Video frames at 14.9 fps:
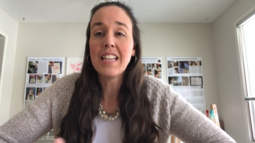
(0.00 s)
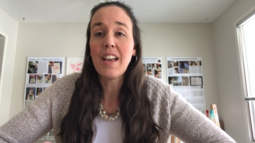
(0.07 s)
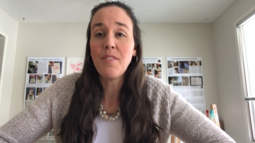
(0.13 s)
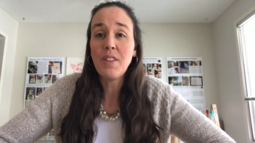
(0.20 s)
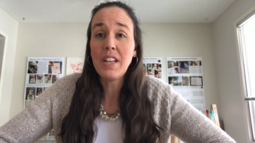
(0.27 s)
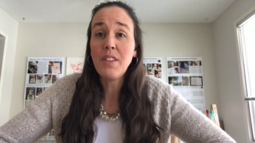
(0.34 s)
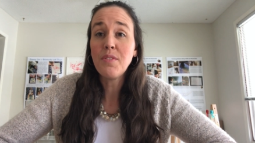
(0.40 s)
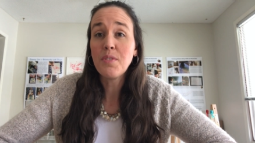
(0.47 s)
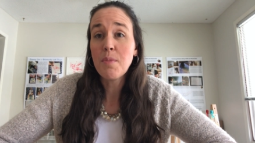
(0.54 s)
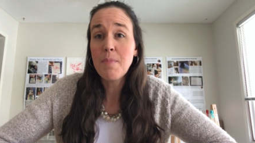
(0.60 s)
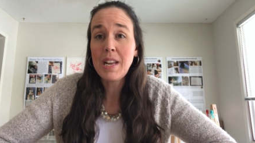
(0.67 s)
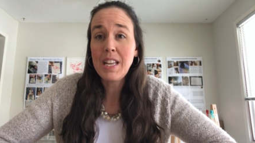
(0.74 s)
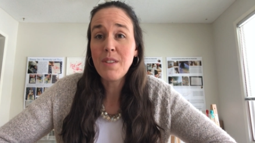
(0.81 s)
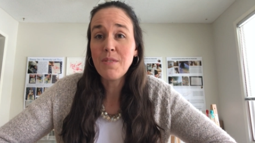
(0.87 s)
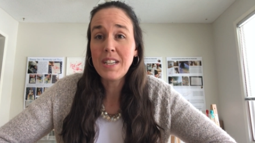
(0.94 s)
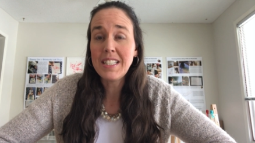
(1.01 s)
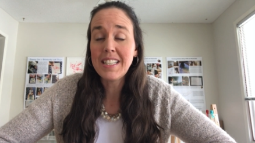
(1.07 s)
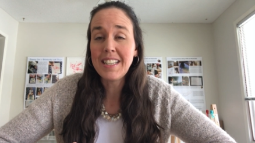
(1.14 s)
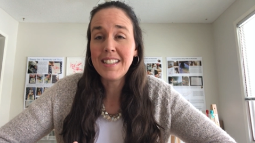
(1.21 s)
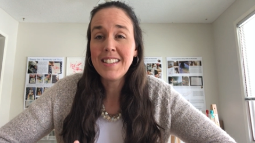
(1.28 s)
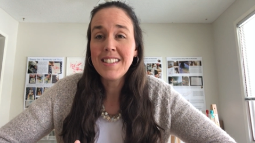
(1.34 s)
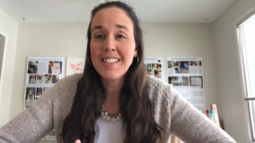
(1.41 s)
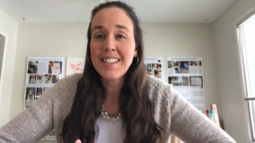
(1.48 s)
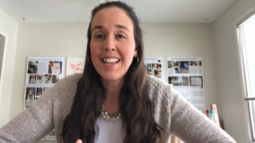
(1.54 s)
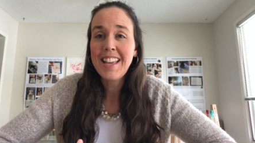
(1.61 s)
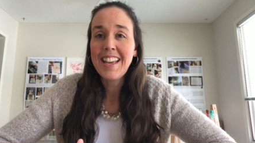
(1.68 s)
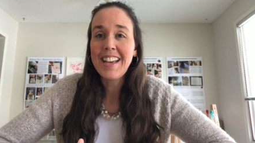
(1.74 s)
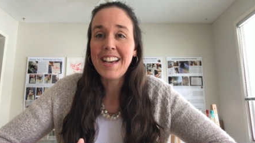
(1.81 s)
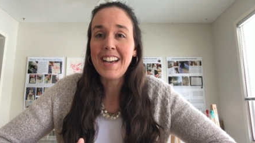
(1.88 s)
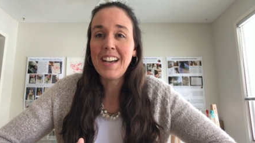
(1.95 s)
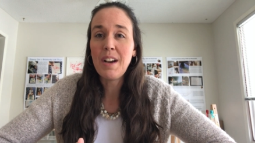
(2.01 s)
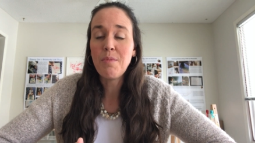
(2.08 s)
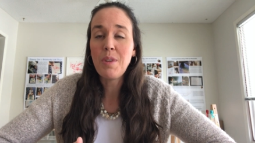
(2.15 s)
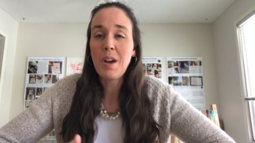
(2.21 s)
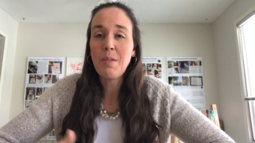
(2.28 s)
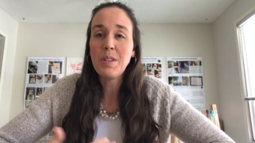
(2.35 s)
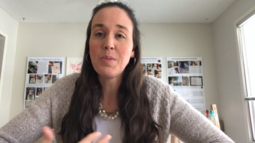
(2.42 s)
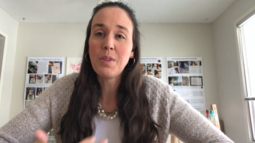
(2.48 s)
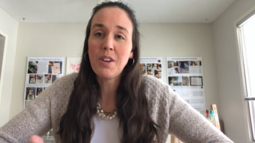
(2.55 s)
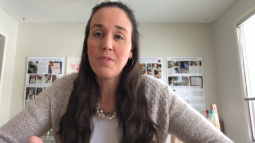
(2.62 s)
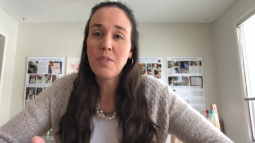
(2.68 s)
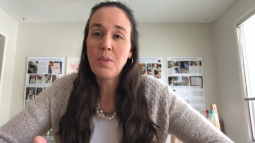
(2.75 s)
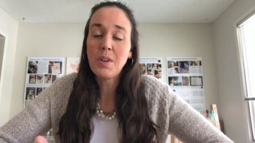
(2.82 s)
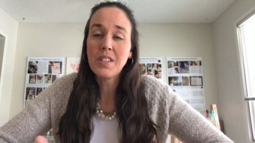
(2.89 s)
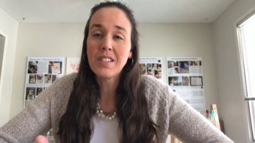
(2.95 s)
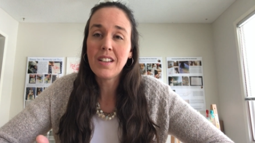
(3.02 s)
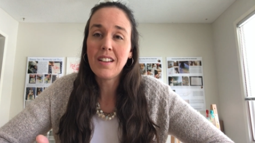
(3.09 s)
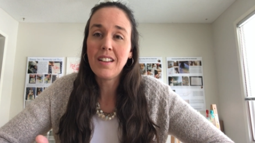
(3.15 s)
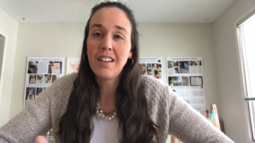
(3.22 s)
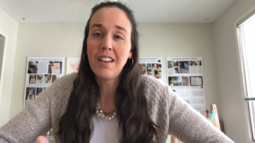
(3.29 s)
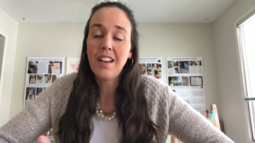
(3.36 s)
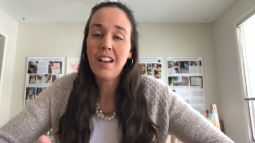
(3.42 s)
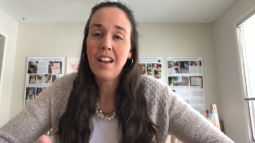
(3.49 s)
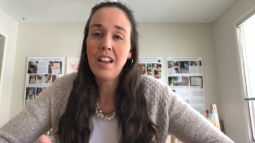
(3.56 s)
evident for many reasons. We always want to focus on